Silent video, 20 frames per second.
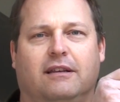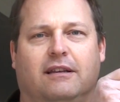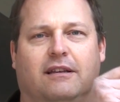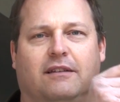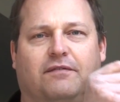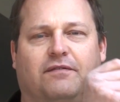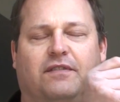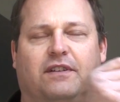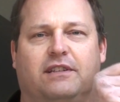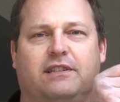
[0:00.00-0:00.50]

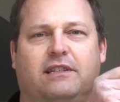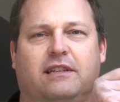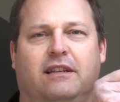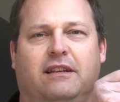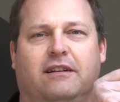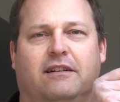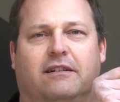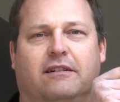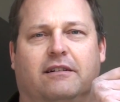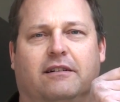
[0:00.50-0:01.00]
It fits in
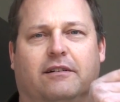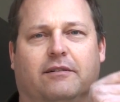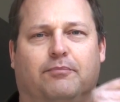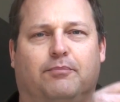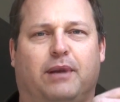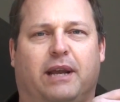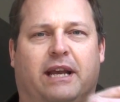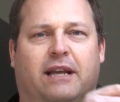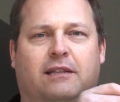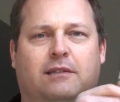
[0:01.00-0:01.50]
your
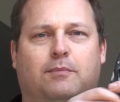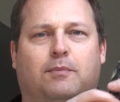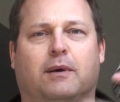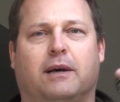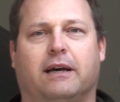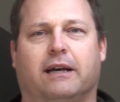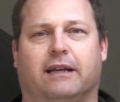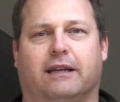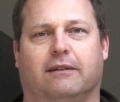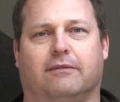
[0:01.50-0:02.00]
pants
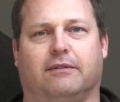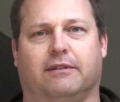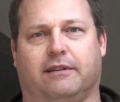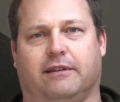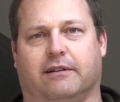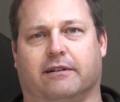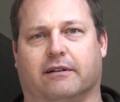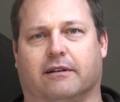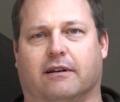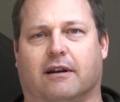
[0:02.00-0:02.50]
pocket
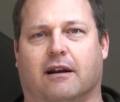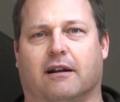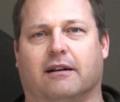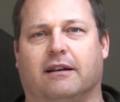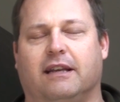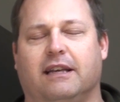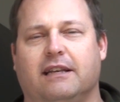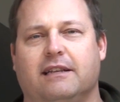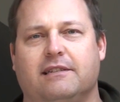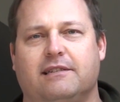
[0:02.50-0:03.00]
with your car
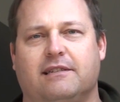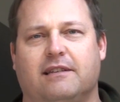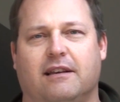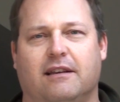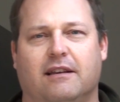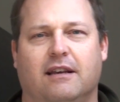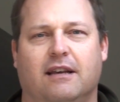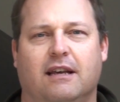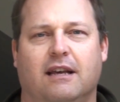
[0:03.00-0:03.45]
keys.